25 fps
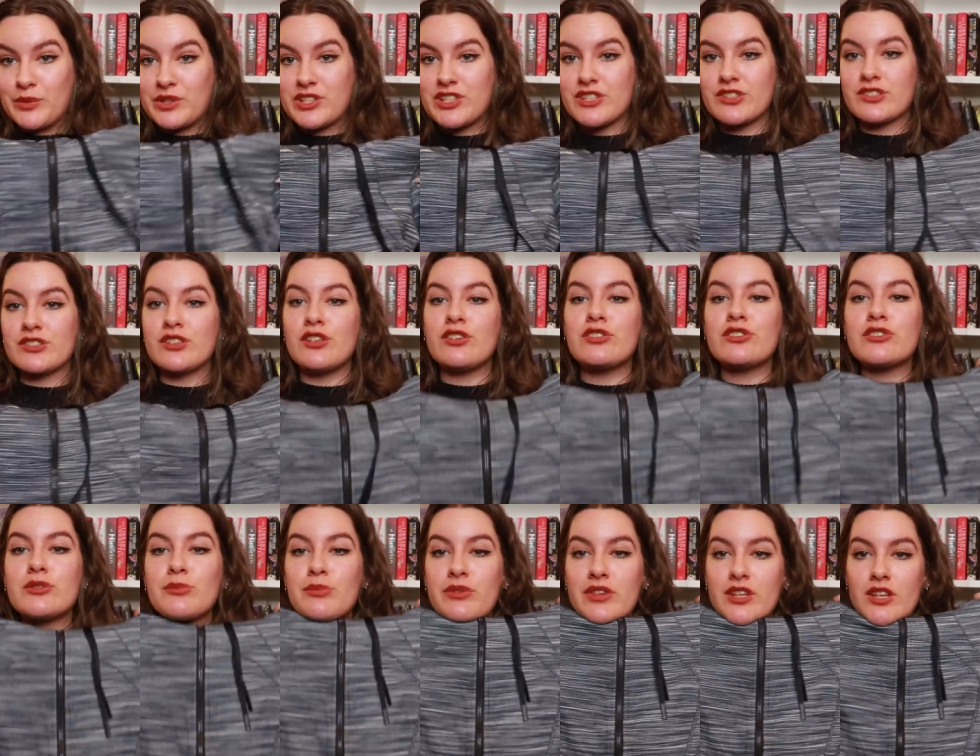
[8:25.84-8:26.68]
which is not
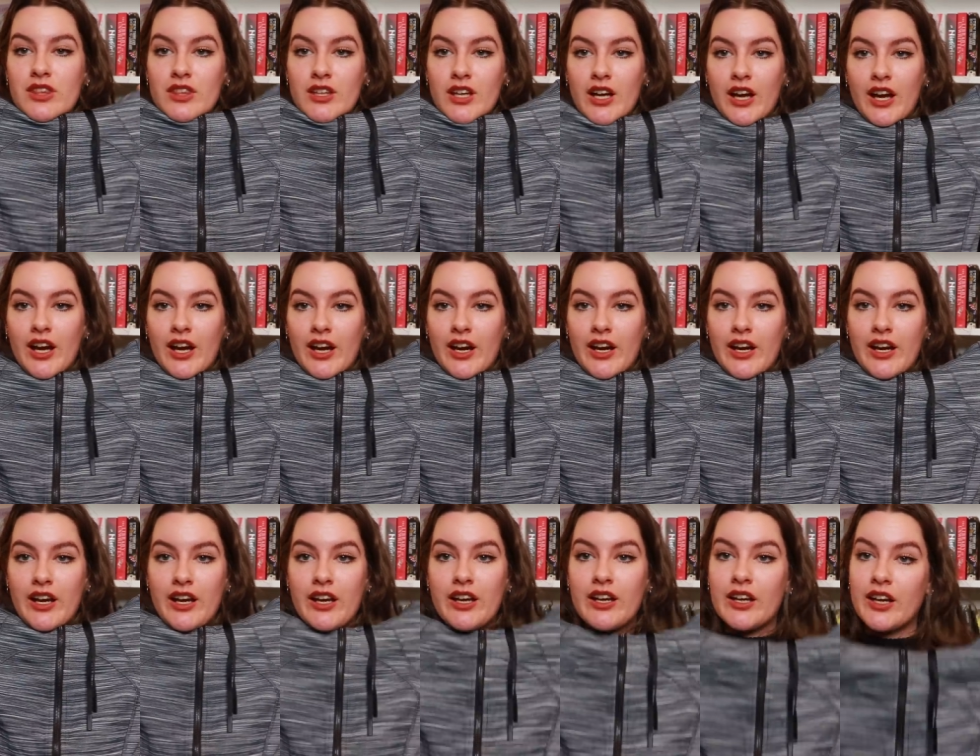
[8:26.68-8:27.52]
something that
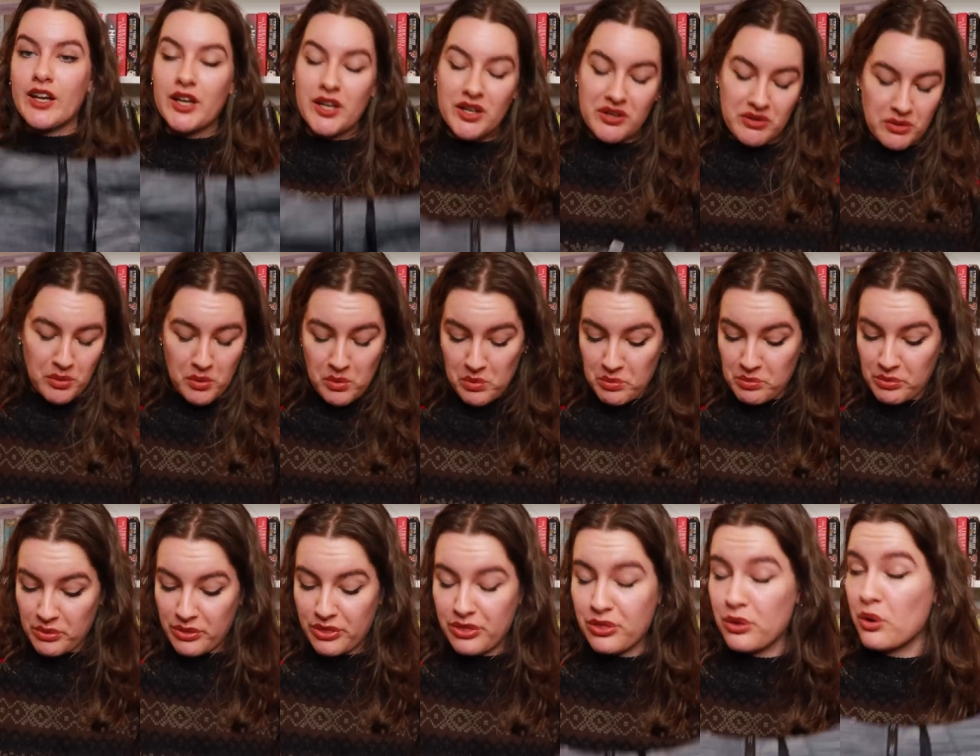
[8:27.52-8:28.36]
I
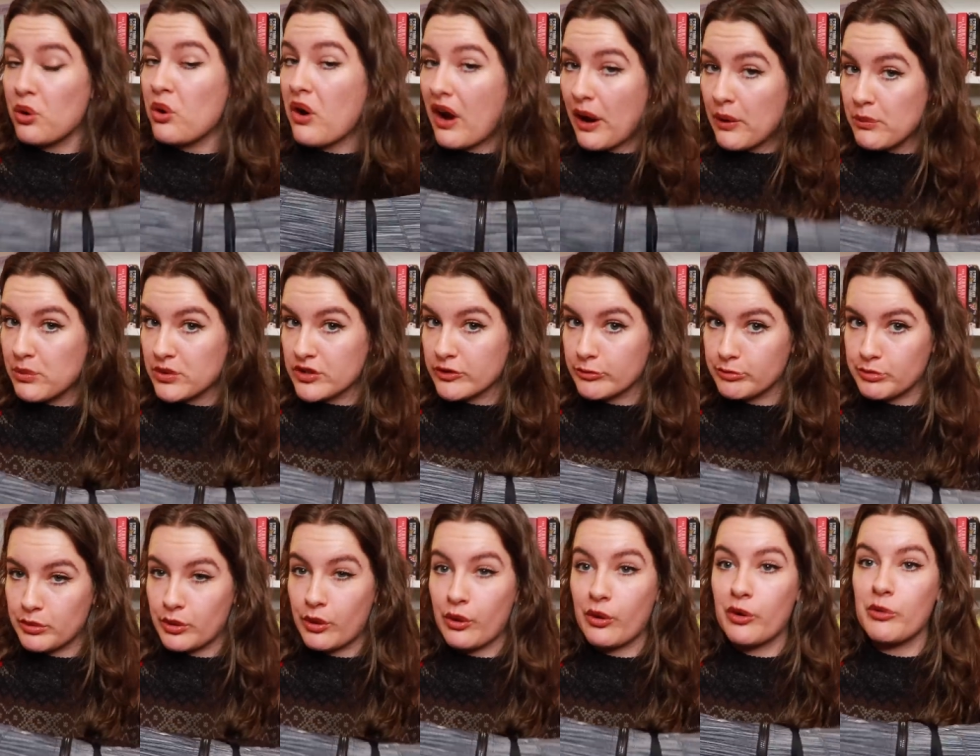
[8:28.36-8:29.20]
thought I would have
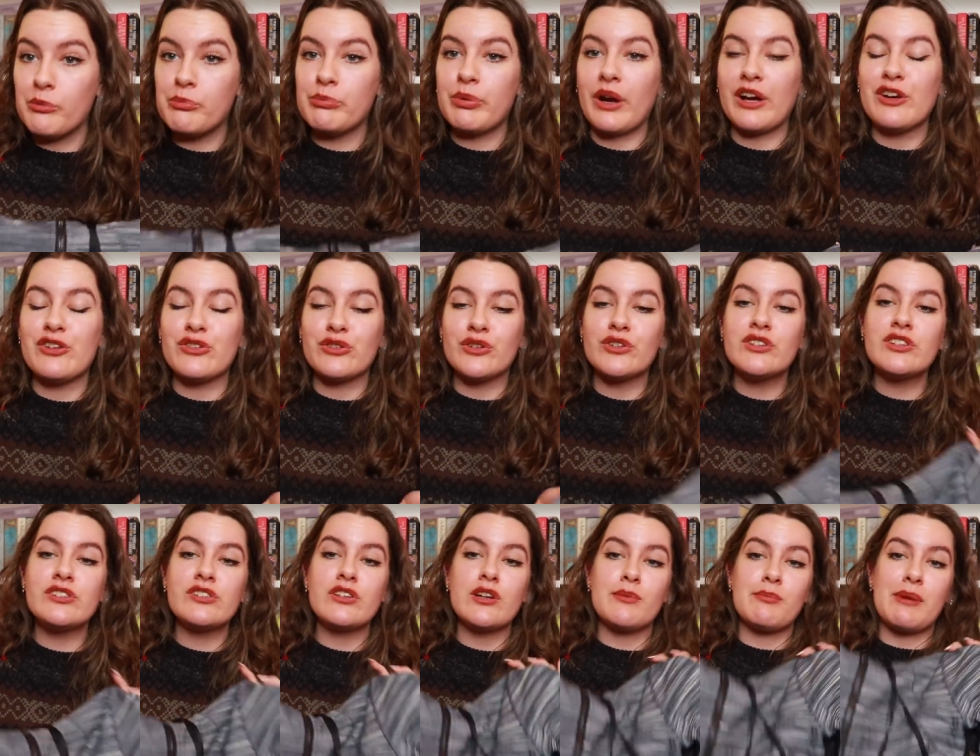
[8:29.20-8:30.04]
bought, but I saw
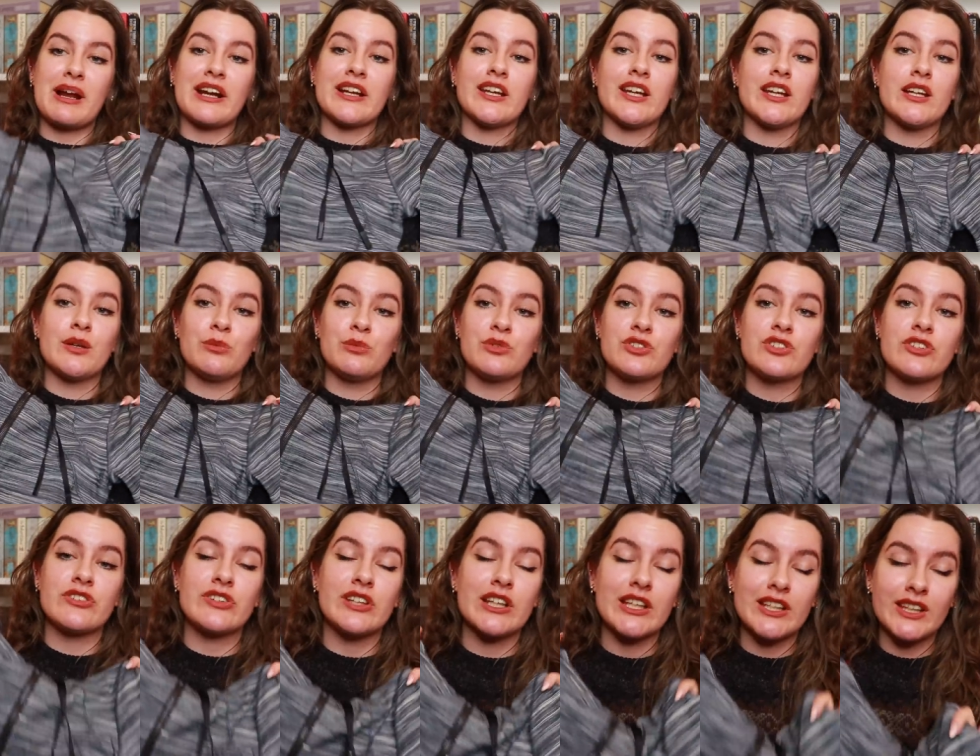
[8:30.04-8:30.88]
this on a mannequin and was
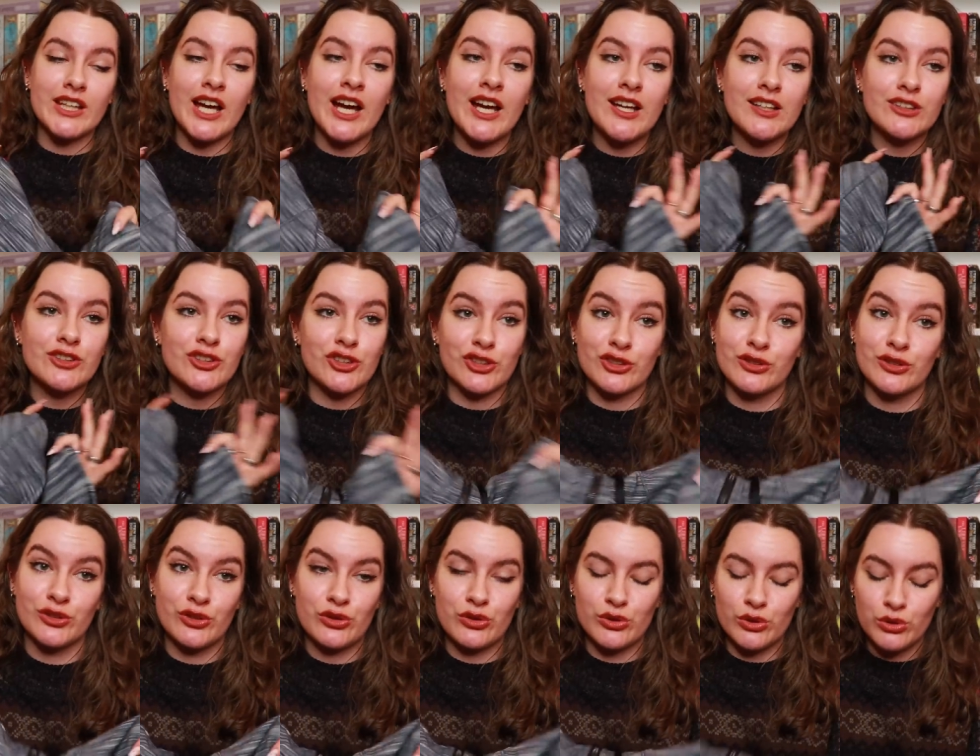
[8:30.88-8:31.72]
just like, that just
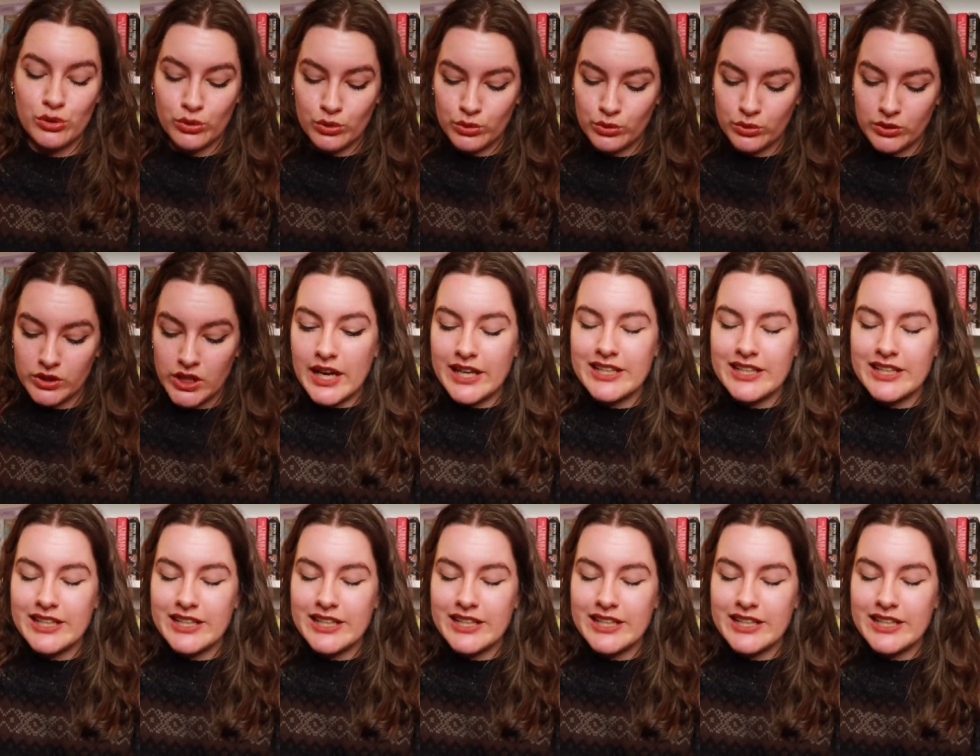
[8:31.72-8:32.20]
looks so cool.